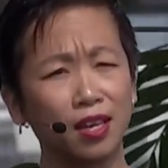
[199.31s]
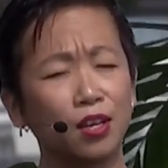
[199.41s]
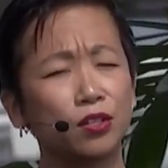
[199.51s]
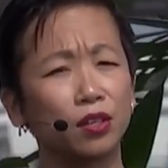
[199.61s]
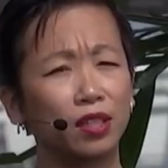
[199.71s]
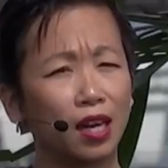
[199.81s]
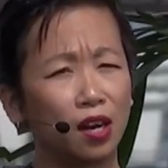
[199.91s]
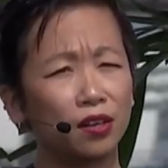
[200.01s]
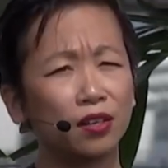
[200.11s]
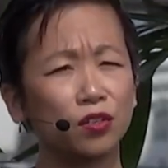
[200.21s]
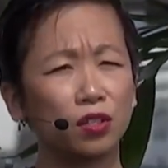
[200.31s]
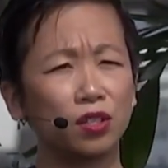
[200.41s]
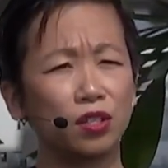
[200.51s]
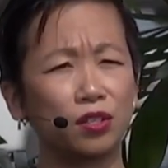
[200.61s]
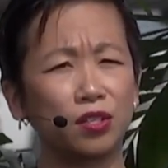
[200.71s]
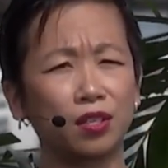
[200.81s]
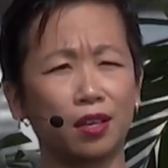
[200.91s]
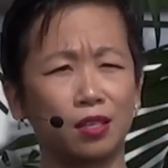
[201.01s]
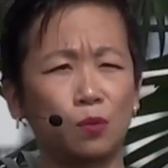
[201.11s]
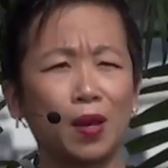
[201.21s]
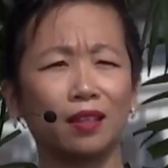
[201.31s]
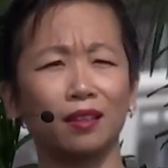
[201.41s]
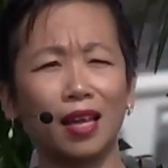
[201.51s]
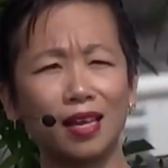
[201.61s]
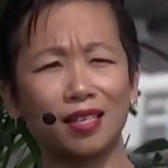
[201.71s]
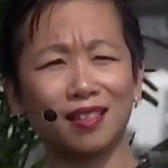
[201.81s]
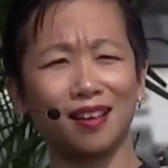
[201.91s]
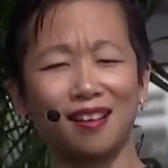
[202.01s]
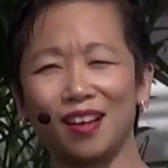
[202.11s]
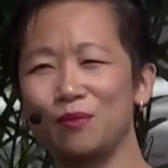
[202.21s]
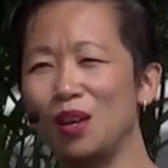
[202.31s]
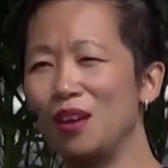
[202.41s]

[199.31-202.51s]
so that our engineers can spend less time